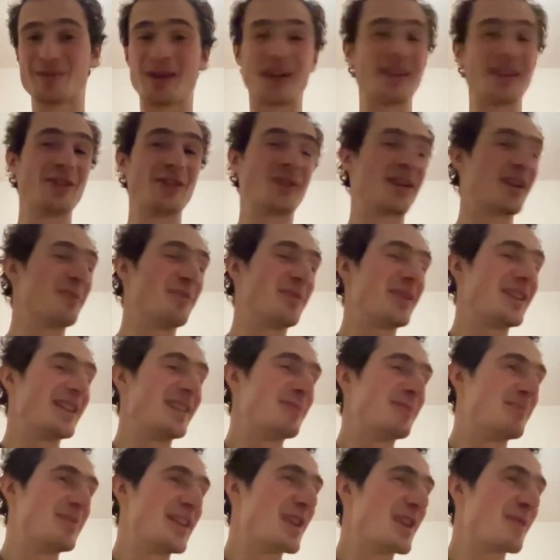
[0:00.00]
but you can
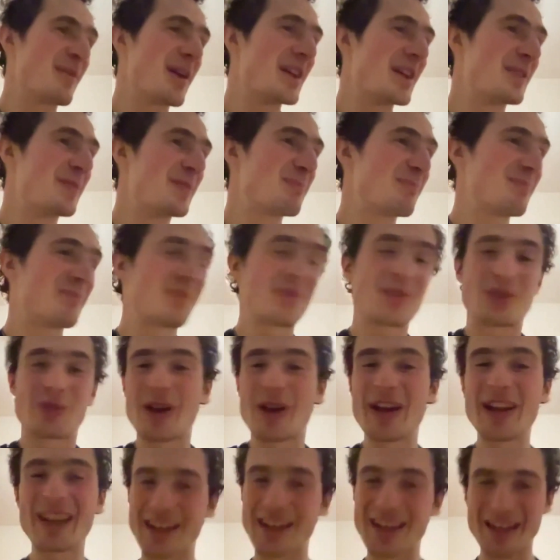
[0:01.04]
be BMI
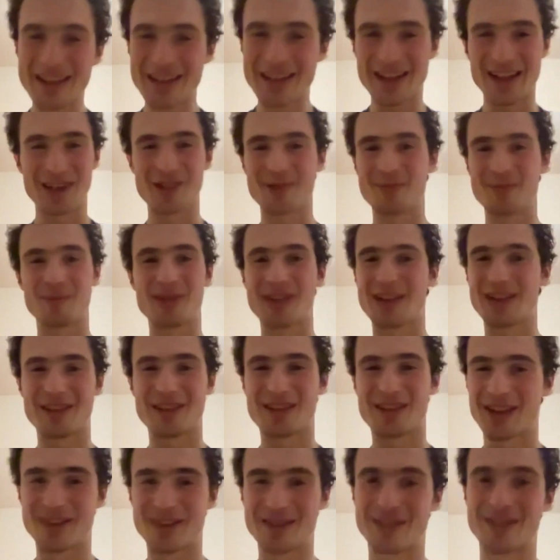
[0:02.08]
20 and
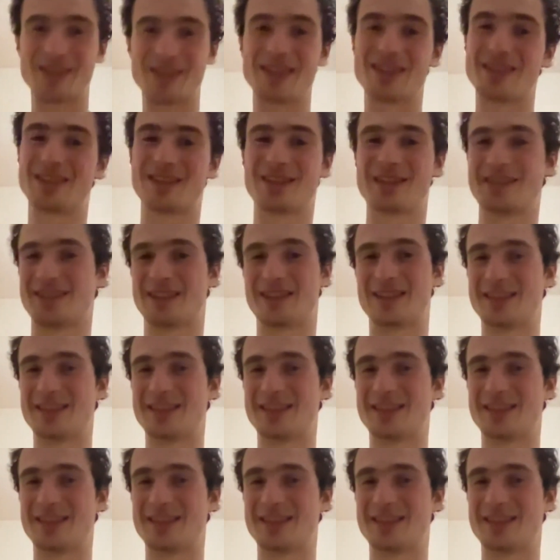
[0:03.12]
being under